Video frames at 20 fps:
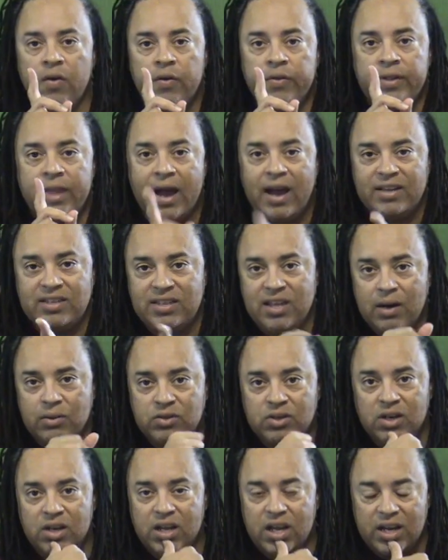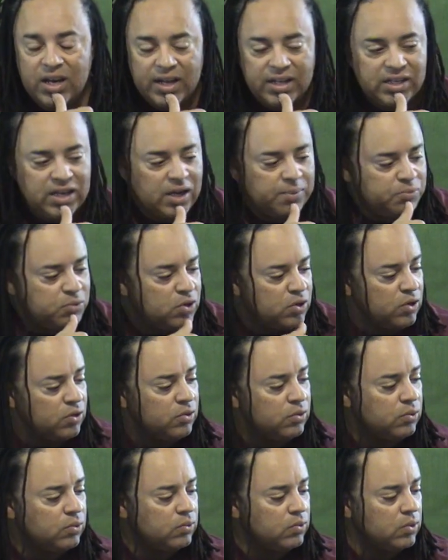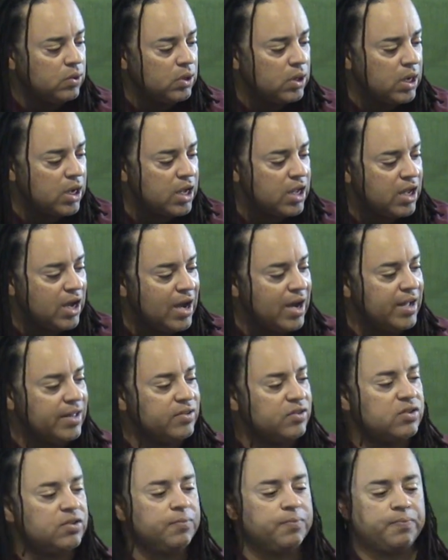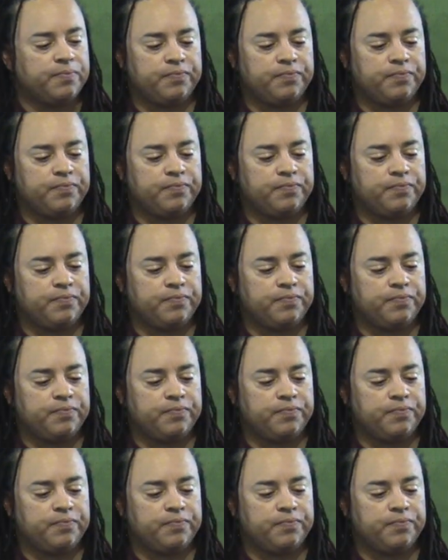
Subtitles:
now I said I was going to connect it up to guns.